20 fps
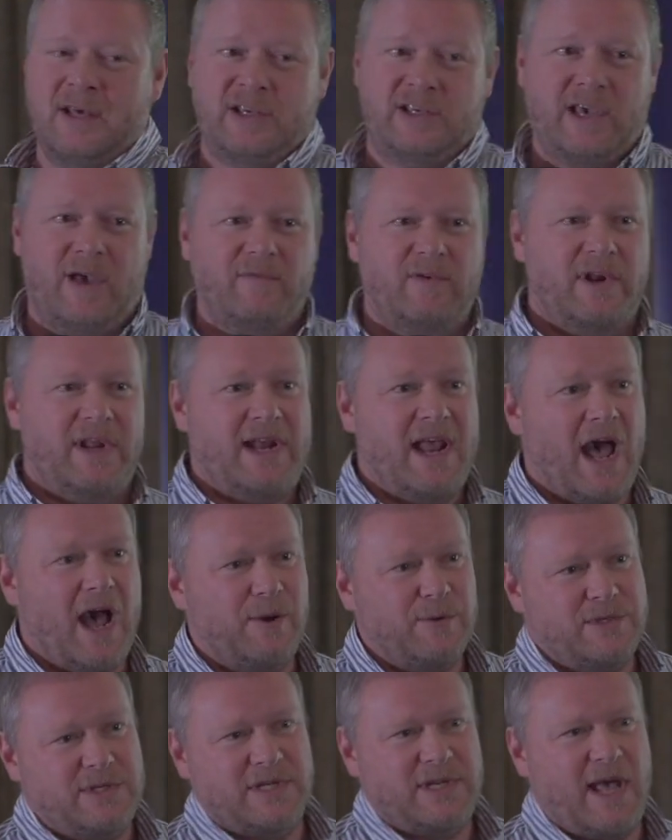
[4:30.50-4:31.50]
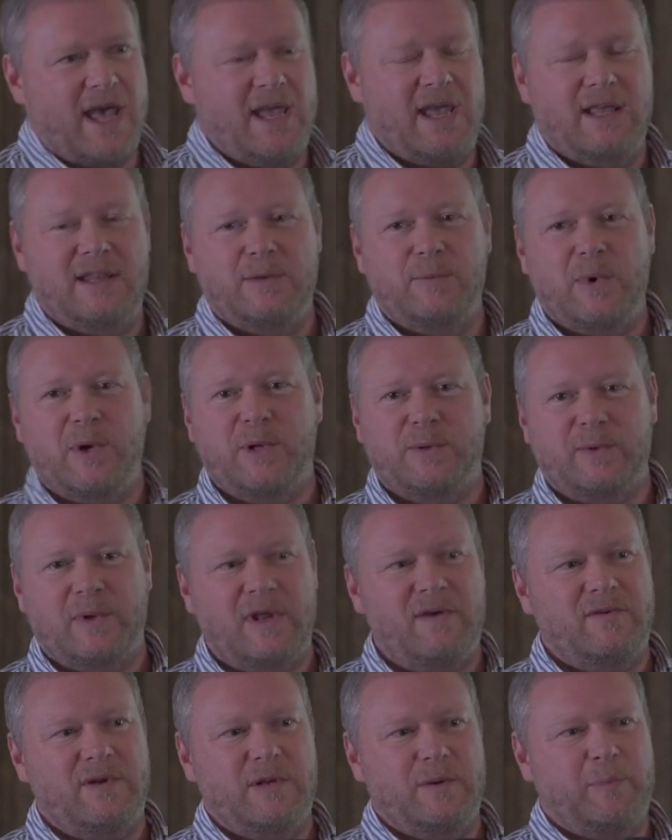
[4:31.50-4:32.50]
generally now, today, in the world we
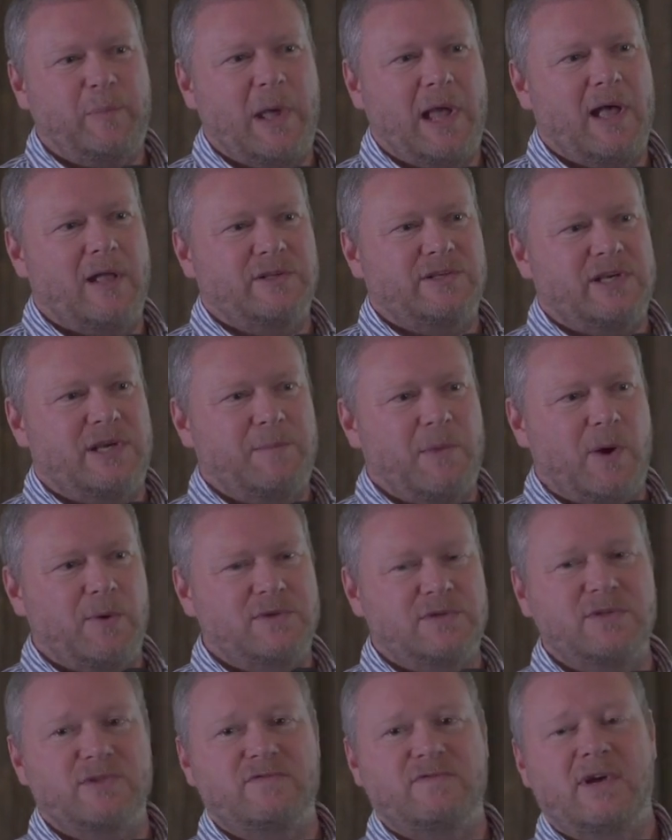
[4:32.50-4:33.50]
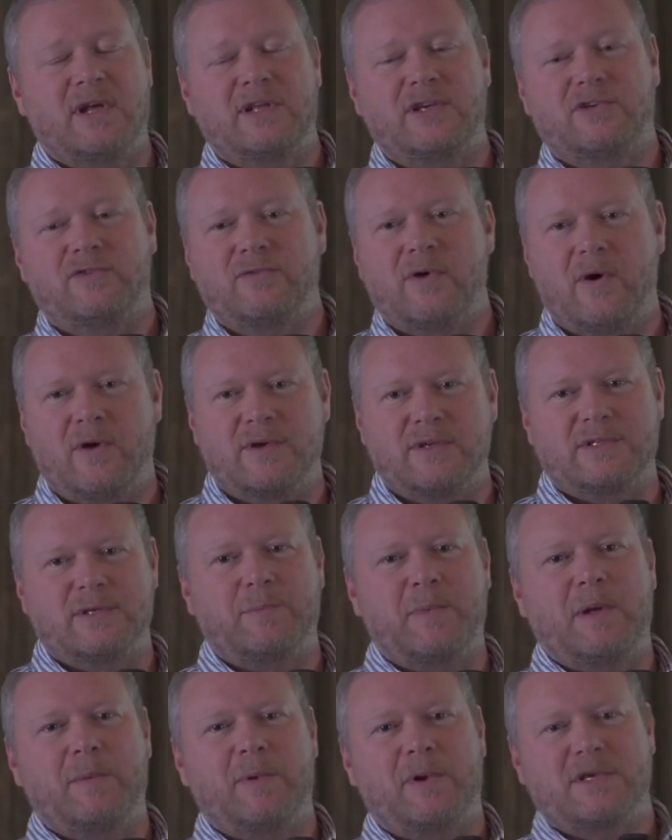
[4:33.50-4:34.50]
live in, PLG motion's really strong, so
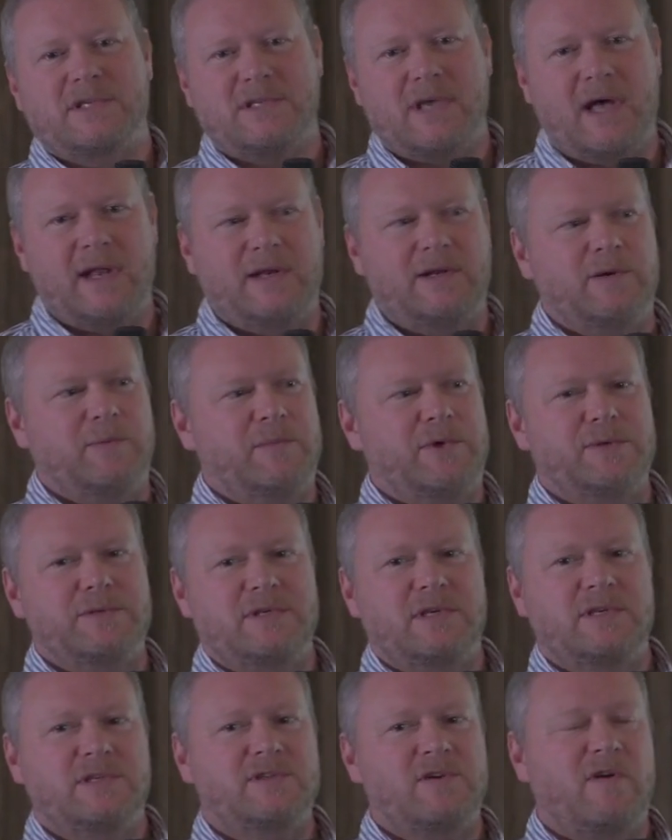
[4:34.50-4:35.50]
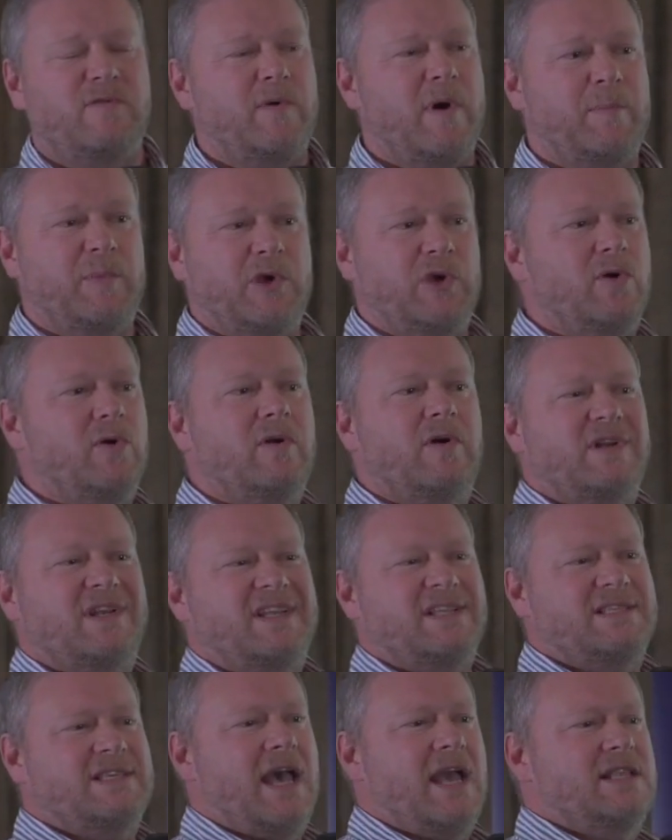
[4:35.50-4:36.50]
people are signing up using your software. But you're not
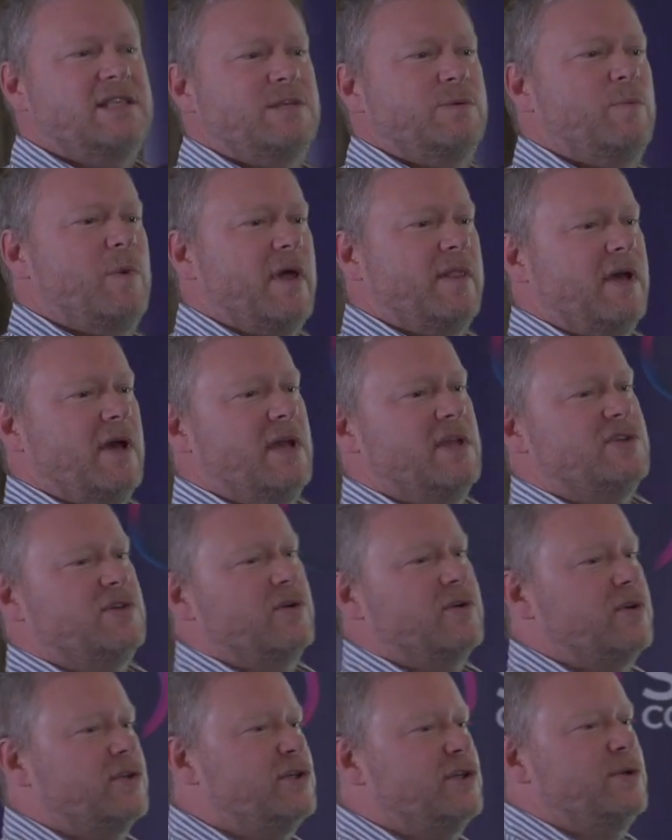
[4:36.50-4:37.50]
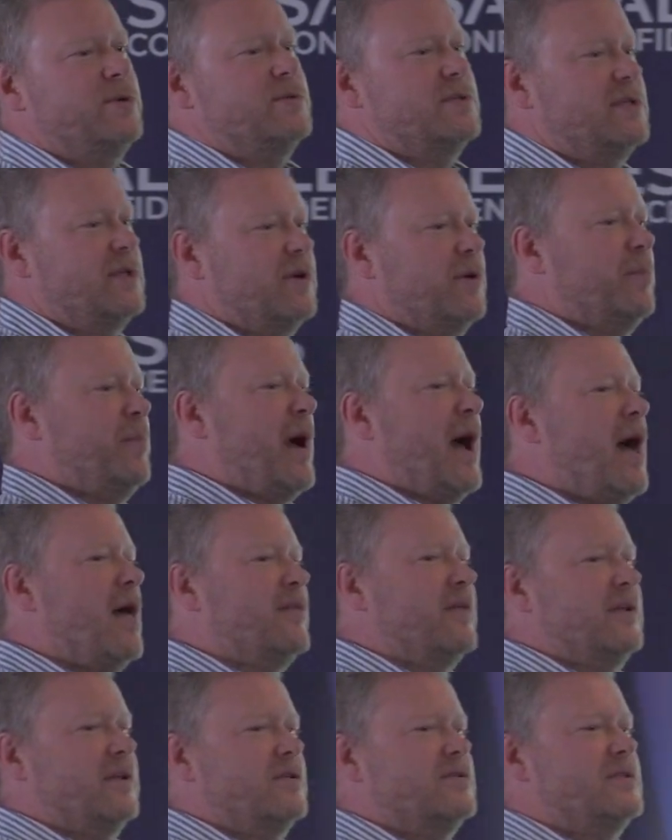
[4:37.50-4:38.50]
dictating where that is. You're not choosing your
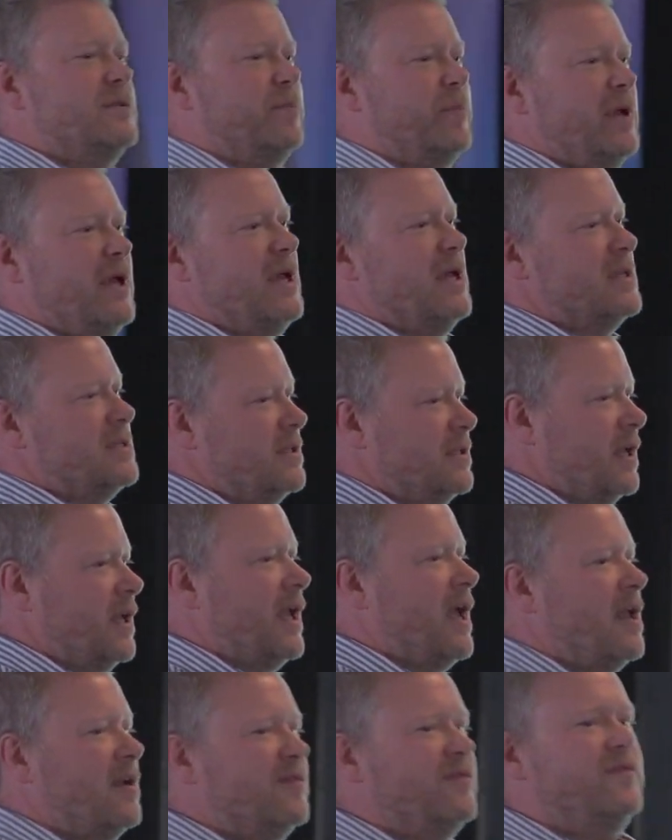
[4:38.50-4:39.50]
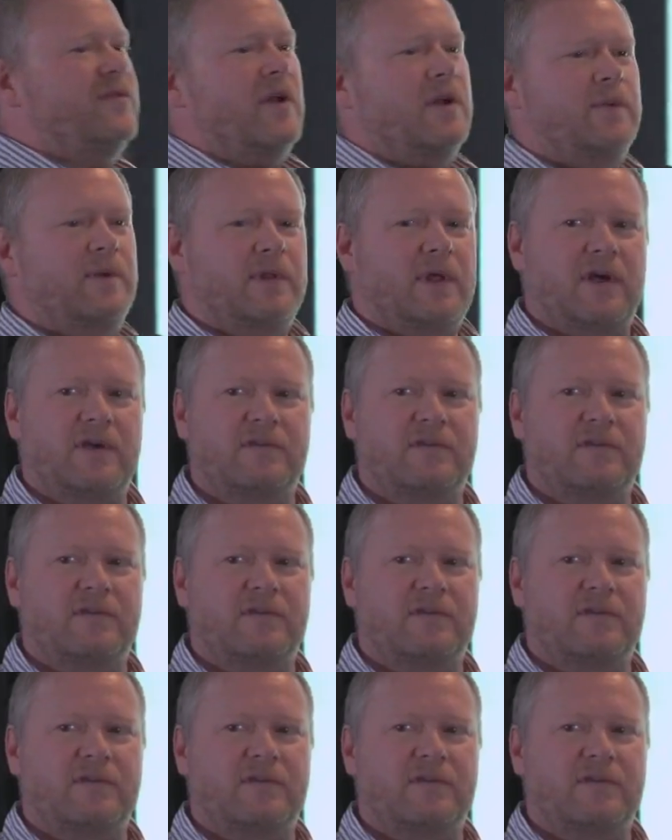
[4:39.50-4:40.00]
path. It just appears, and you're kind of following